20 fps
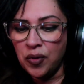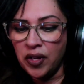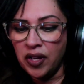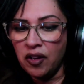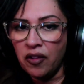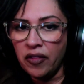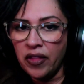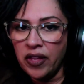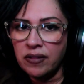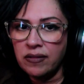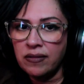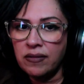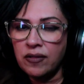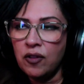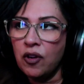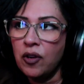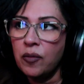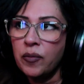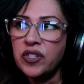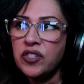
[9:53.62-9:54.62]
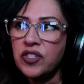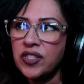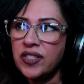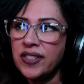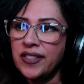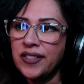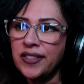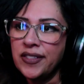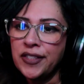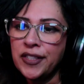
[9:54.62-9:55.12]
putting all that garbage
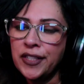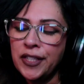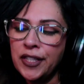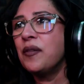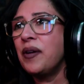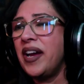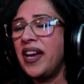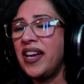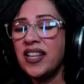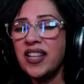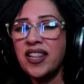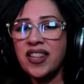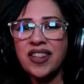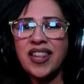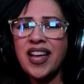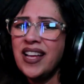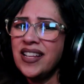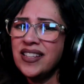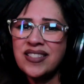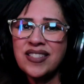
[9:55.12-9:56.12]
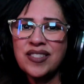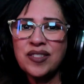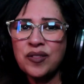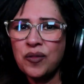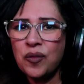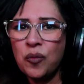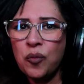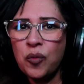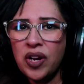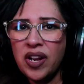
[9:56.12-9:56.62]
in there. Anyway,
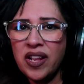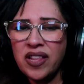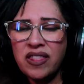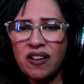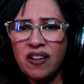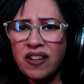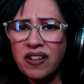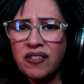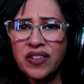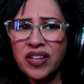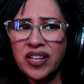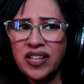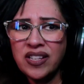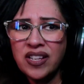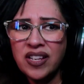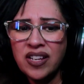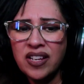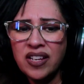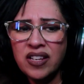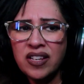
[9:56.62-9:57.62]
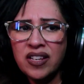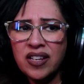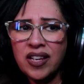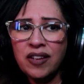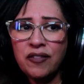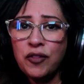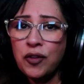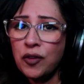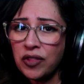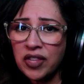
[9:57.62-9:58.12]
that's what I thought of it.
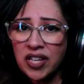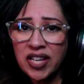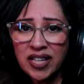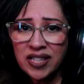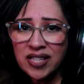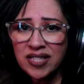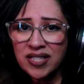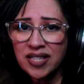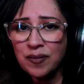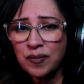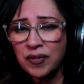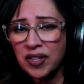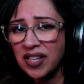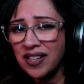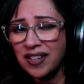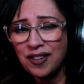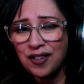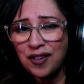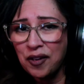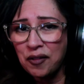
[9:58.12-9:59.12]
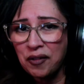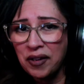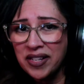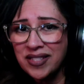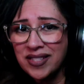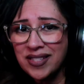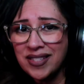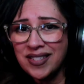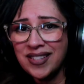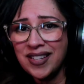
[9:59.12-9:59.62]
If you're thinking the same thing, you're not
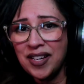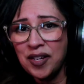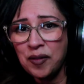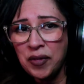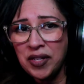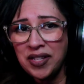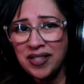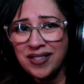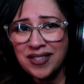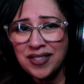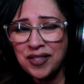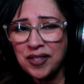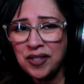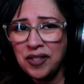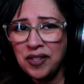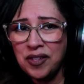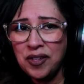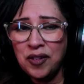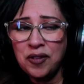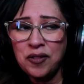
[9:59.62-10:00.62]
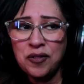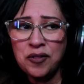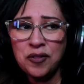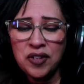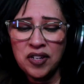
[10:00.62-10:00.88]
crazy. I mean, I